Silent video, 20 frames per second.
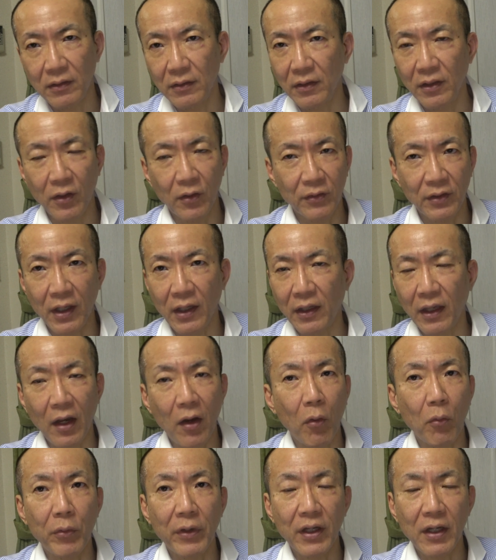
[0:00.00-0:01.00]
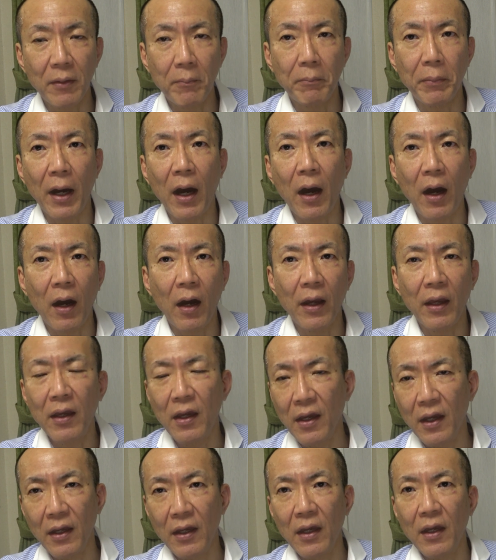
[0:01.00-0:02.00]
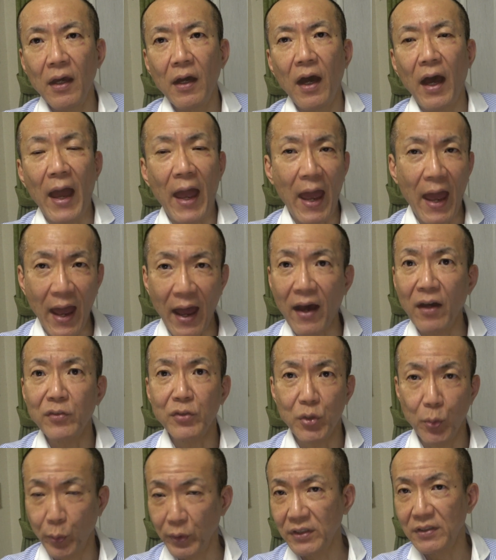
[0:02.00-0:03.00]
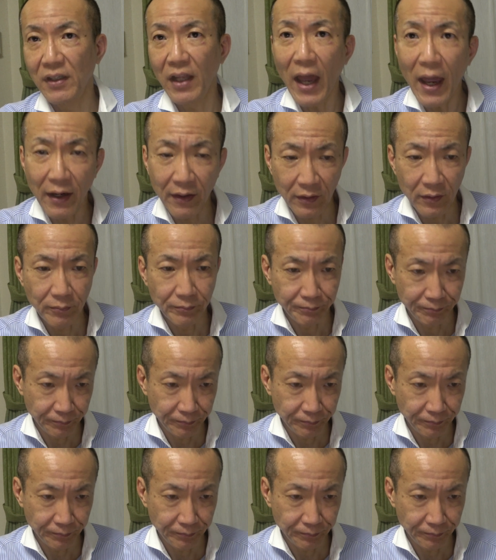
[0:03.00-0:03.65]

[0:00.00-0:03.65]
they cannot really buy a house with land.